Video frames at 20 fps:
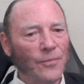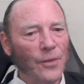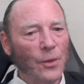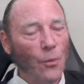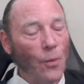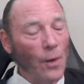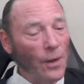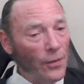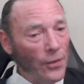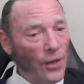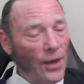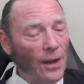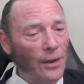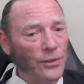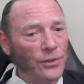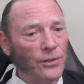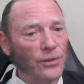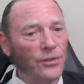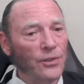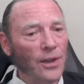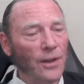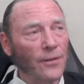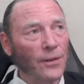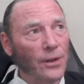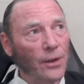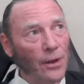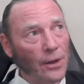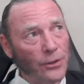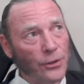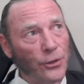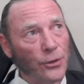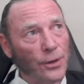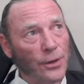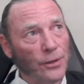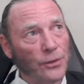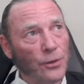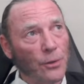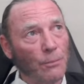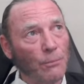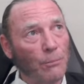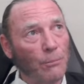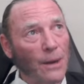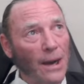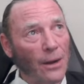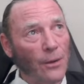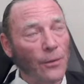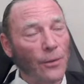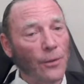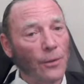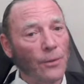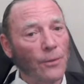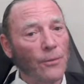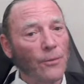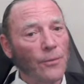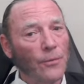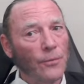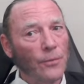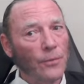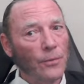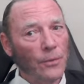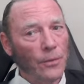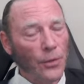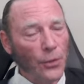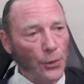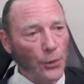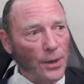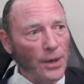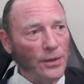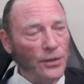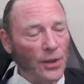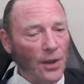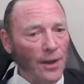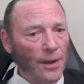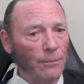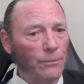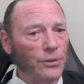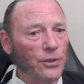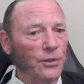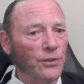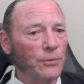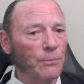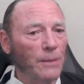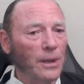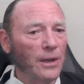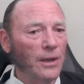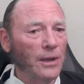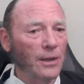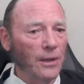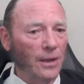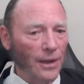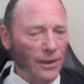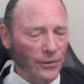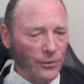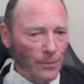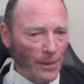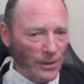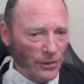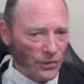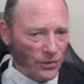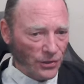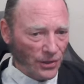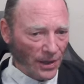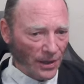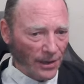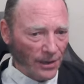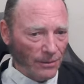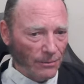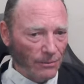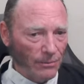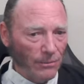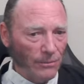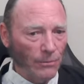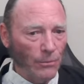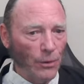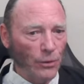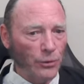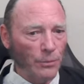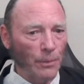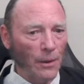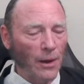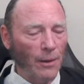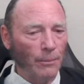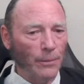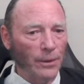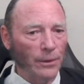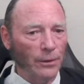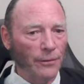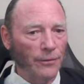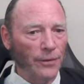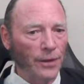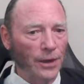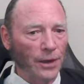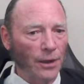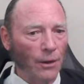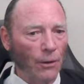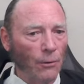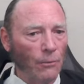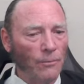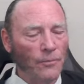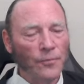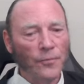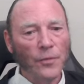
1,700 is about 3 times as many as my second most popular video,